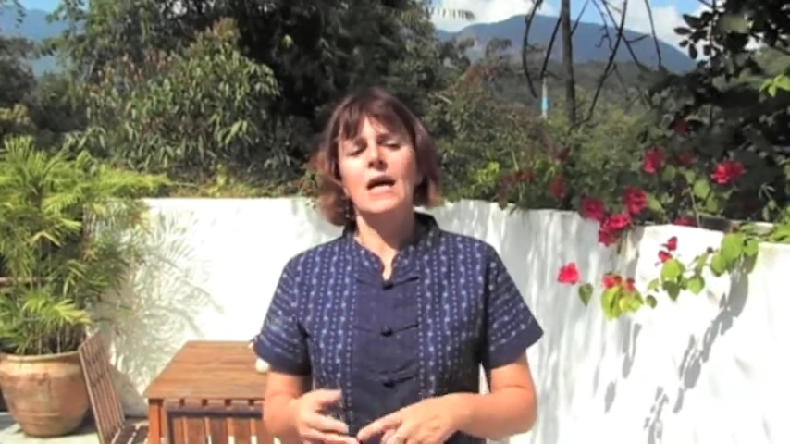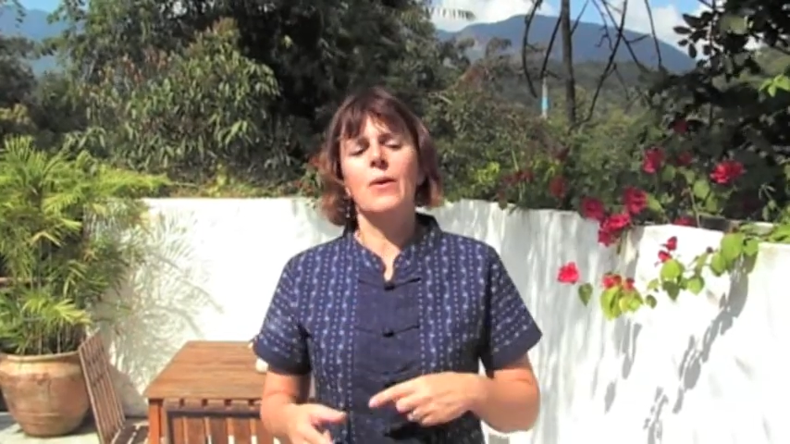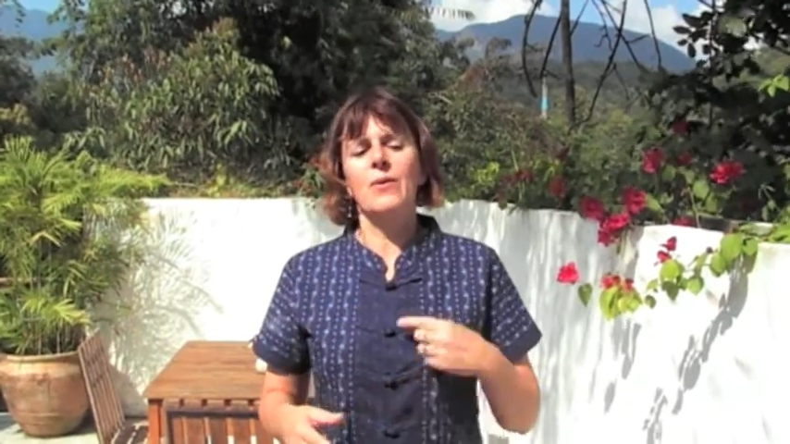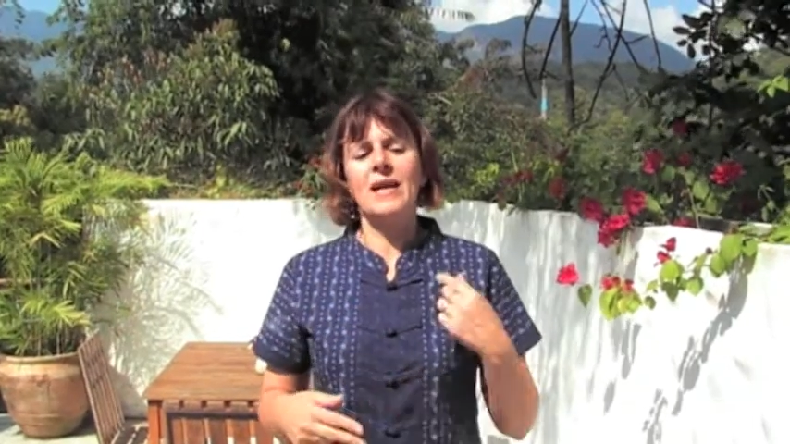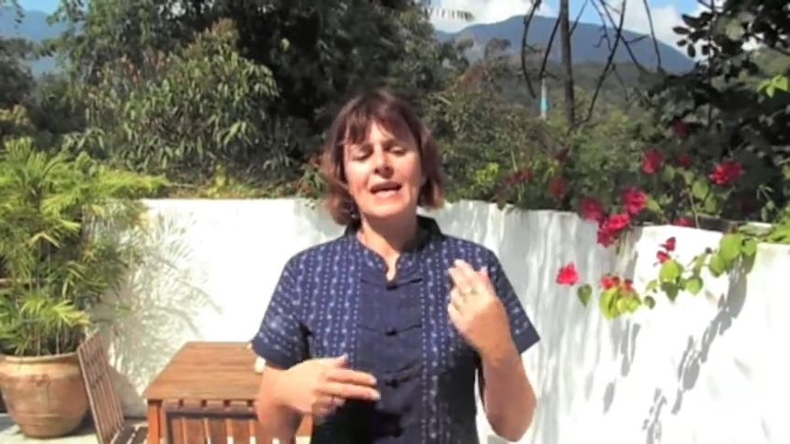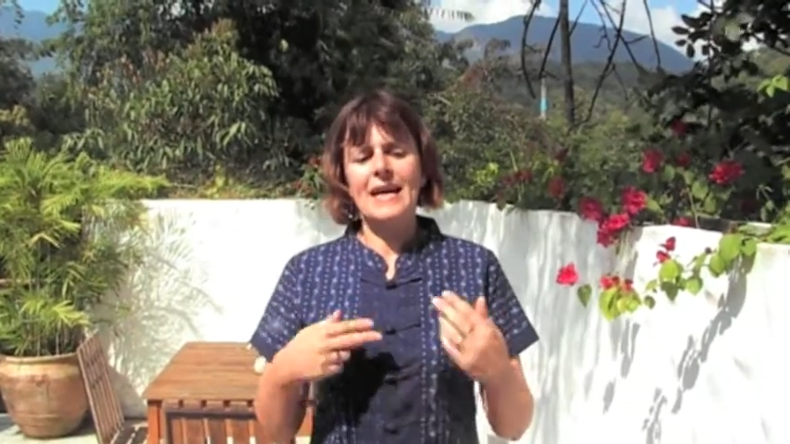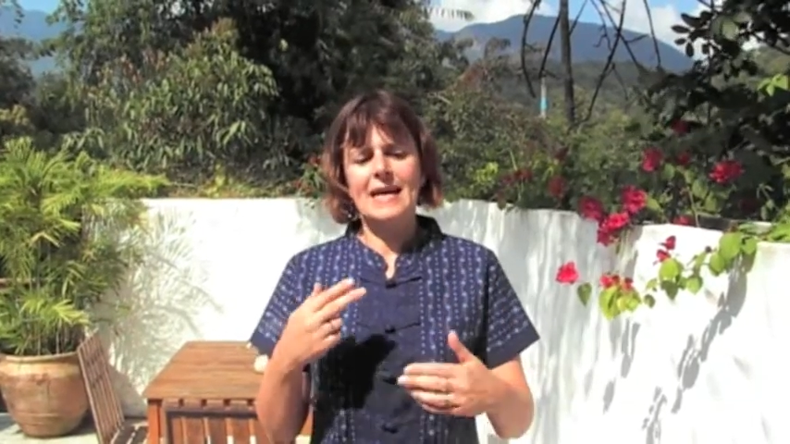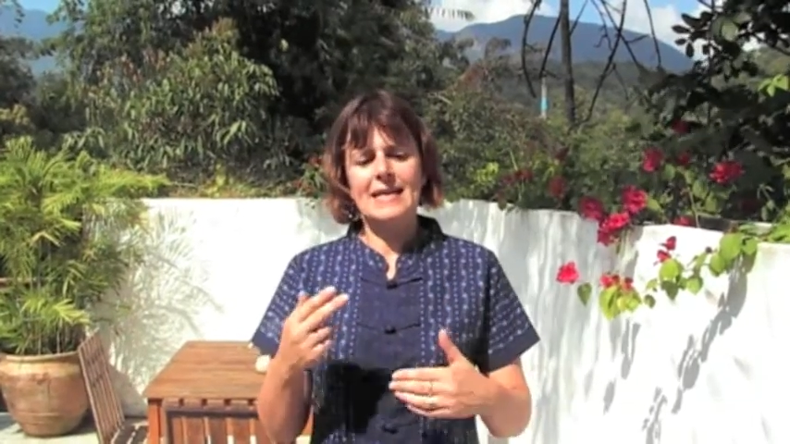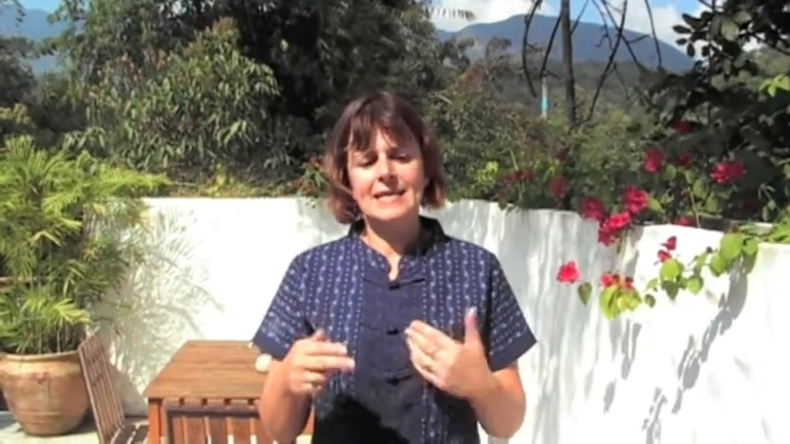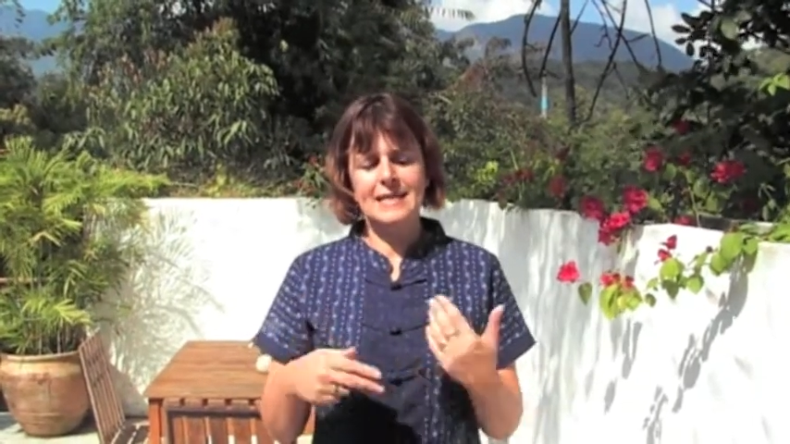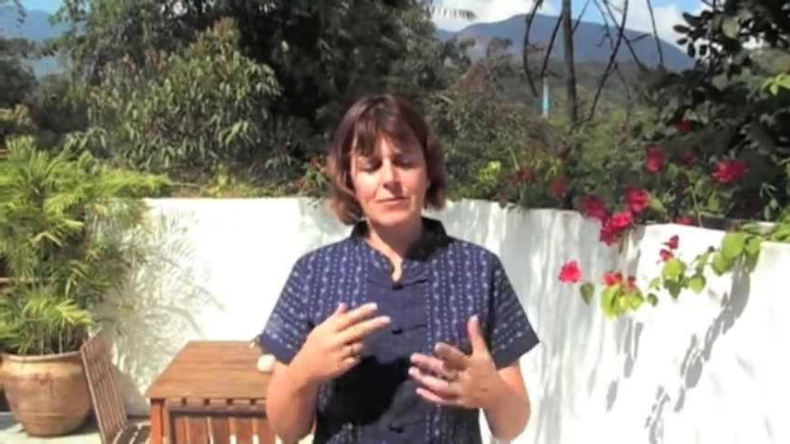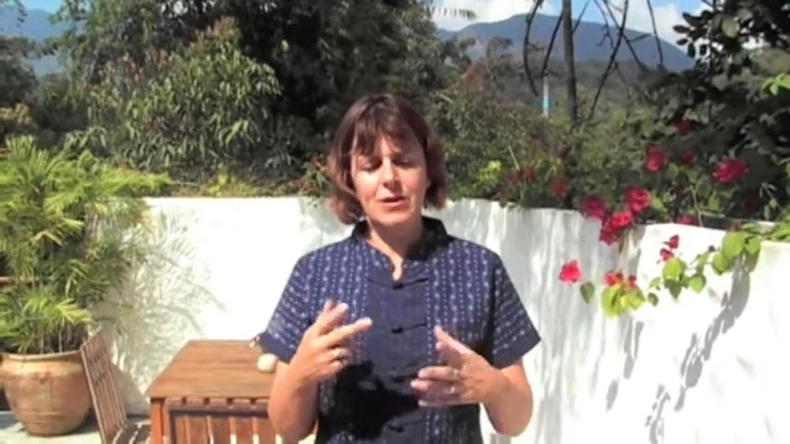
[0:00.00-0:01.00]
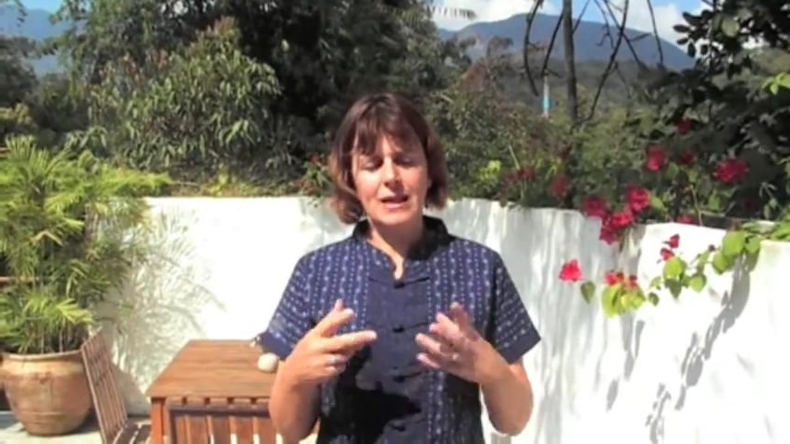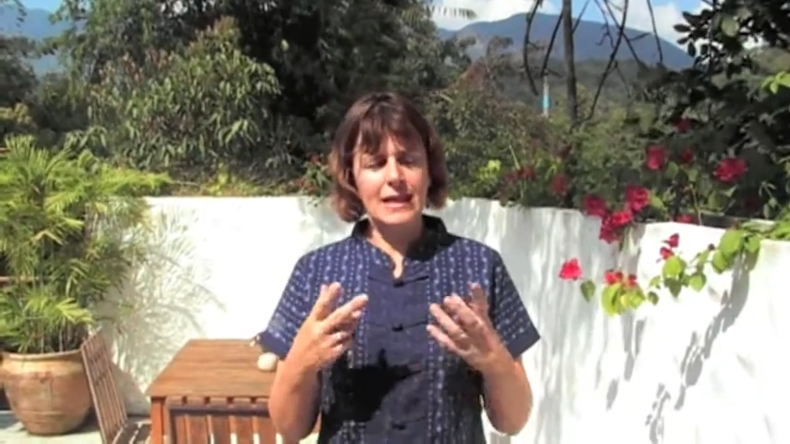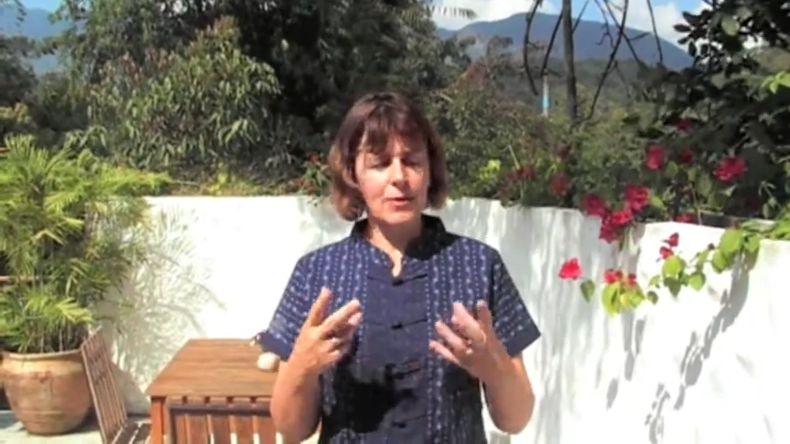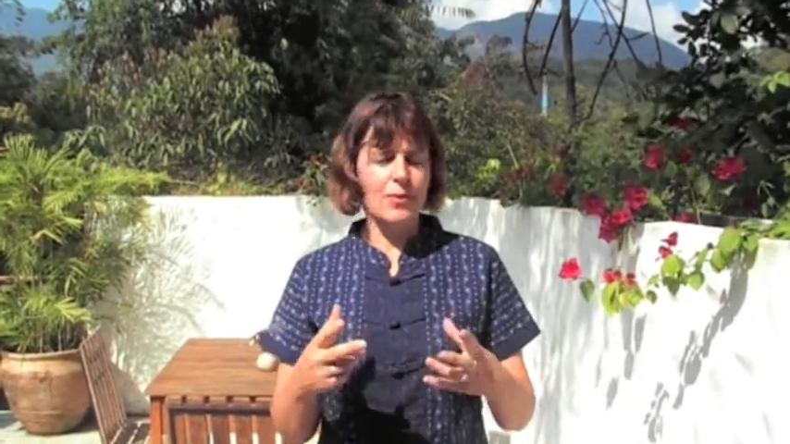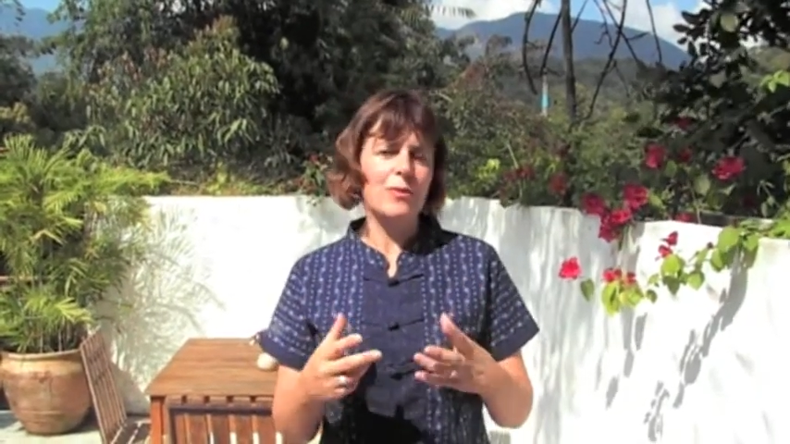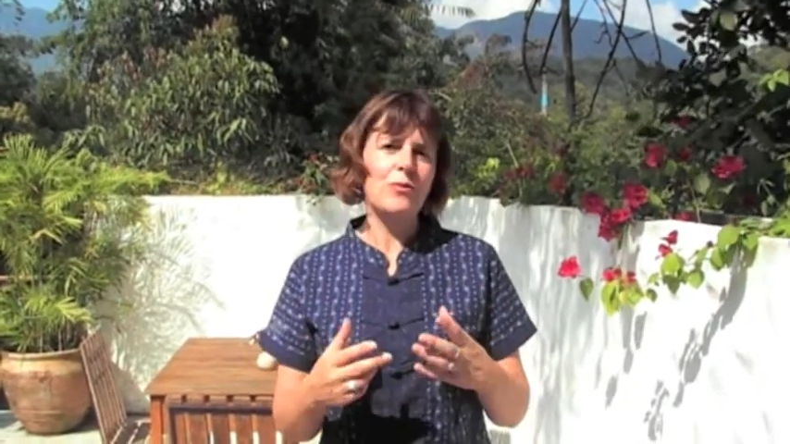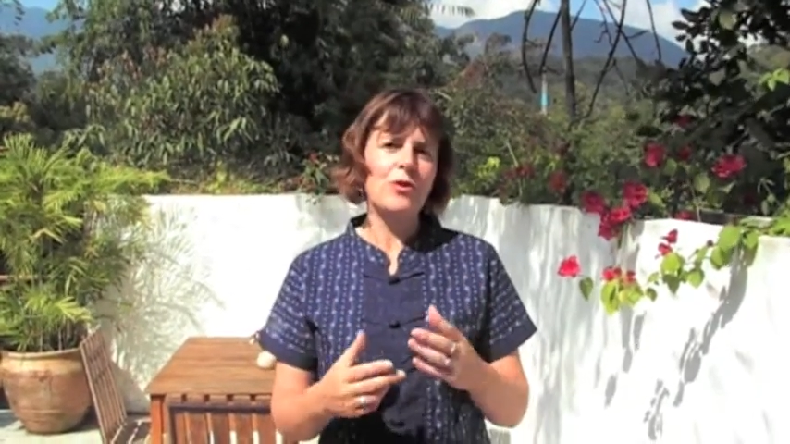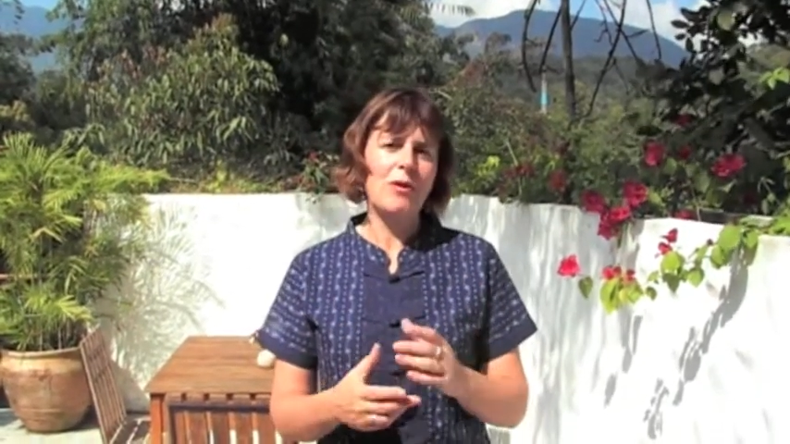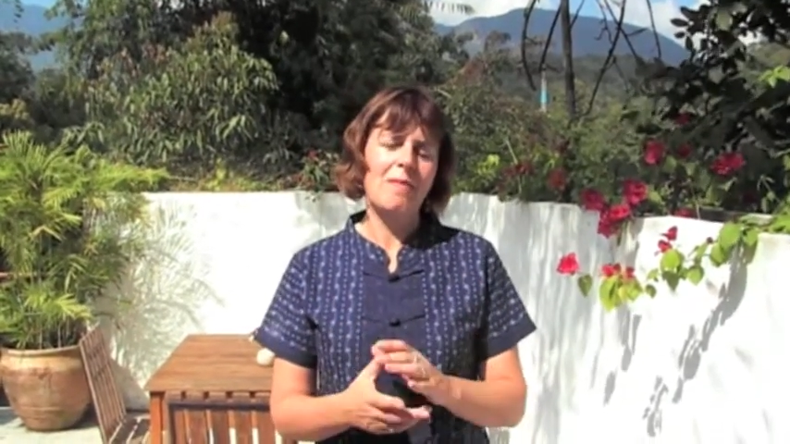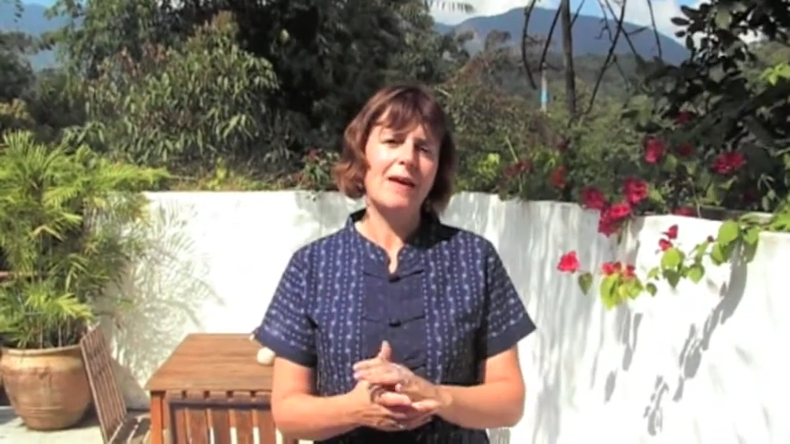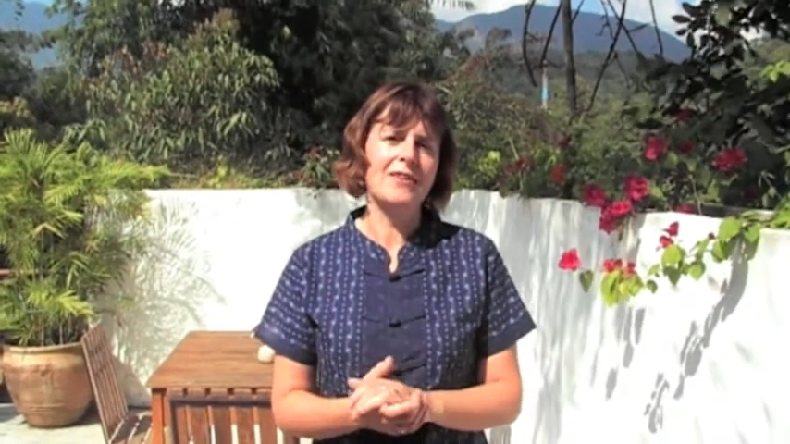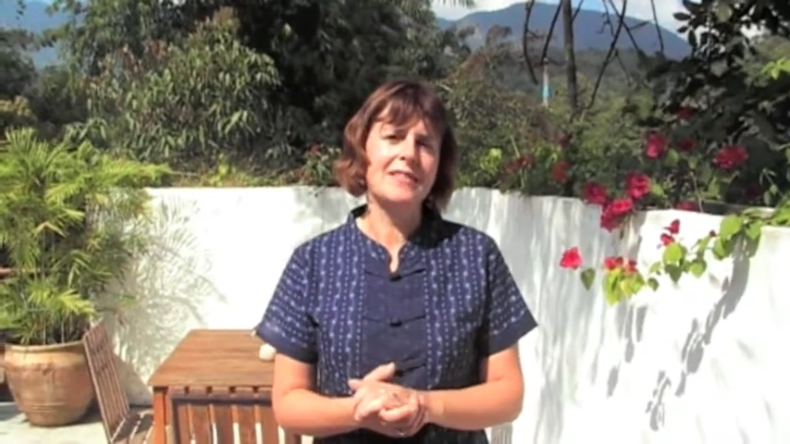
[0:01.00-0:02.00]
And when I asked him a little bit more
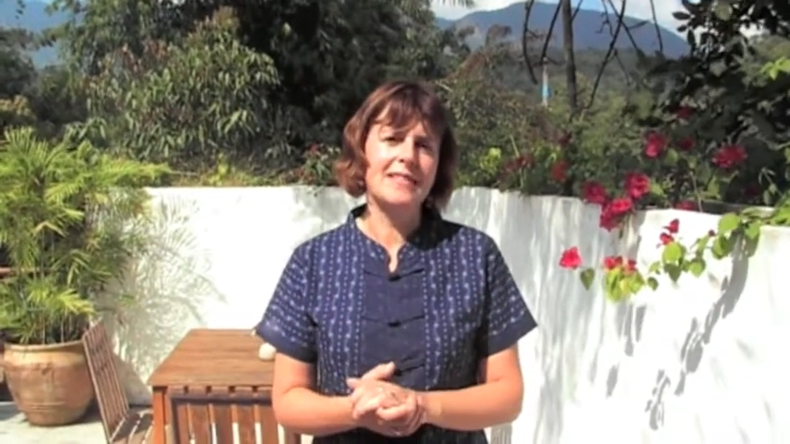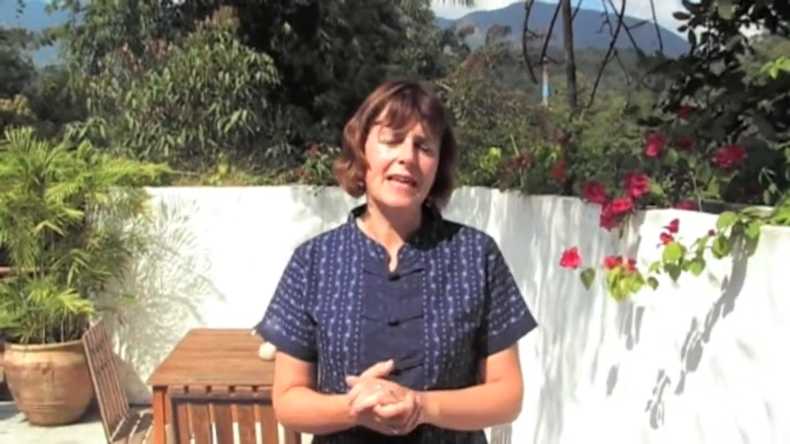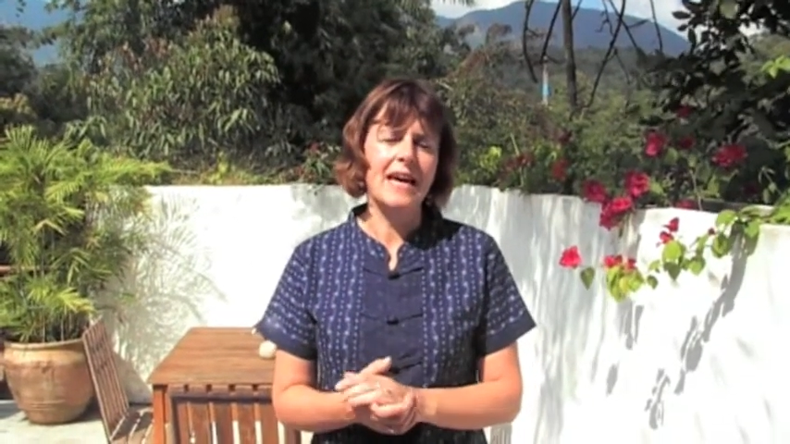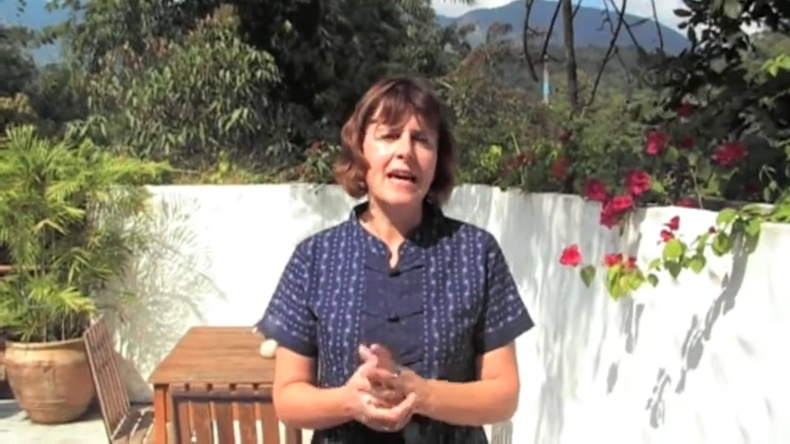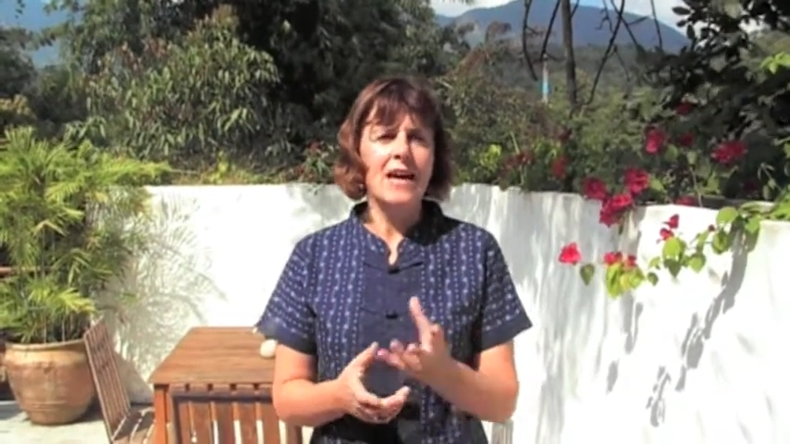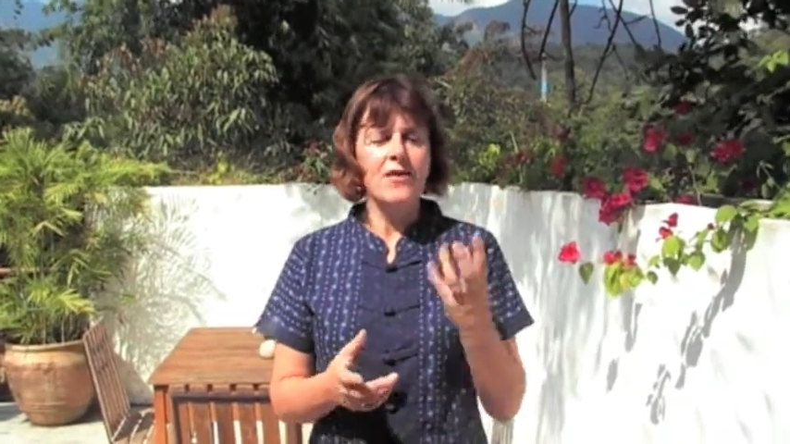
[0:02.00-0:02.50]
about it,